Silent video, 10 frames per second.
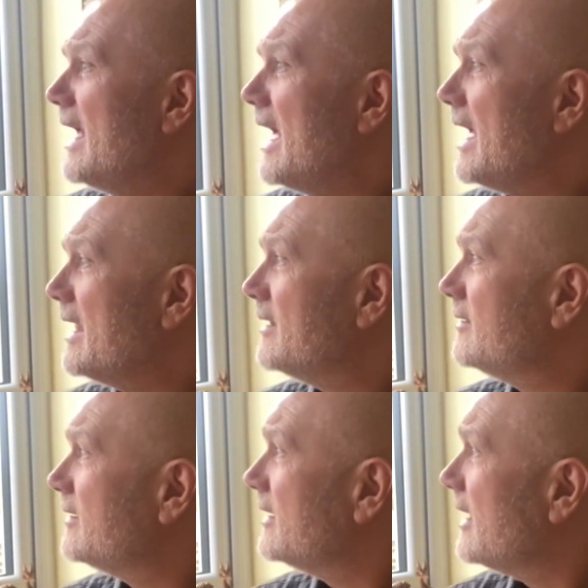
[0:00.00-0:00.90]

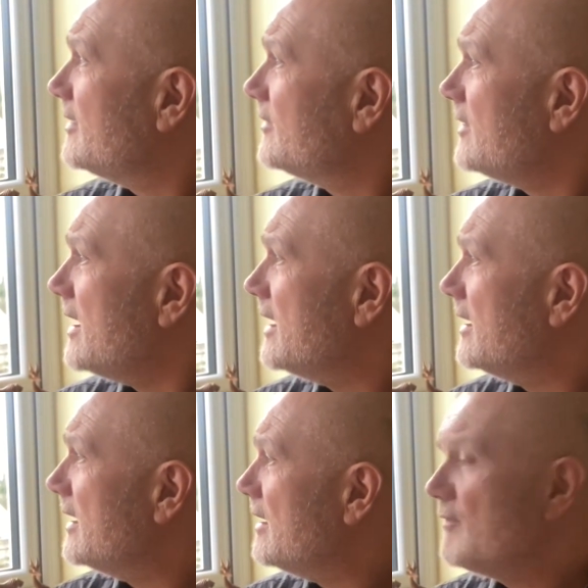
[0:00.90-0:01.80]
and let's
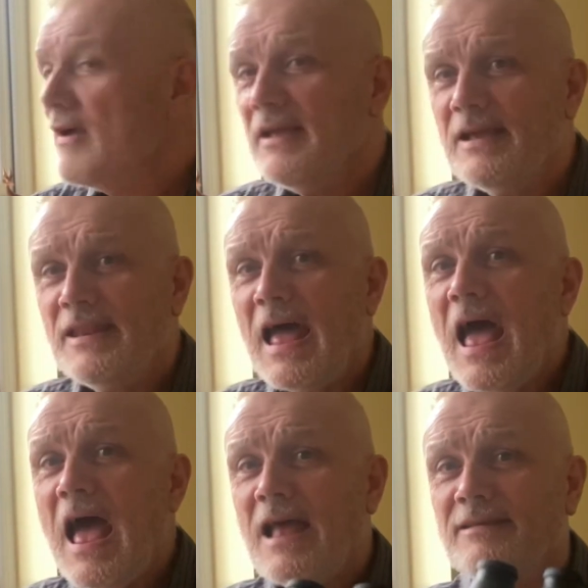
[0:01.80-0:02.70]
see if I can
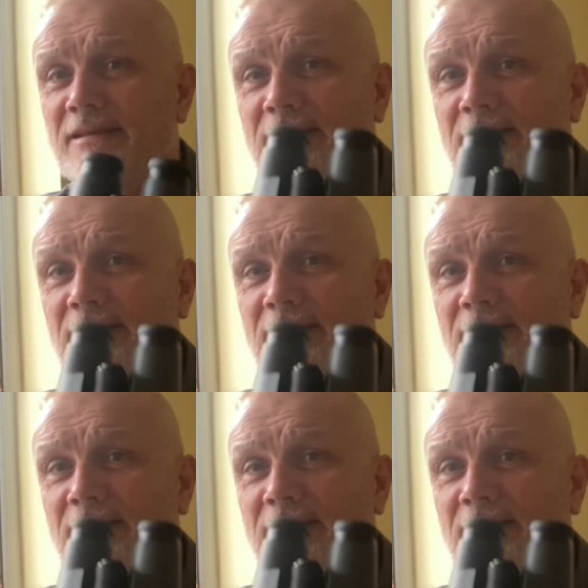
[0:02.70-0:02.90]
add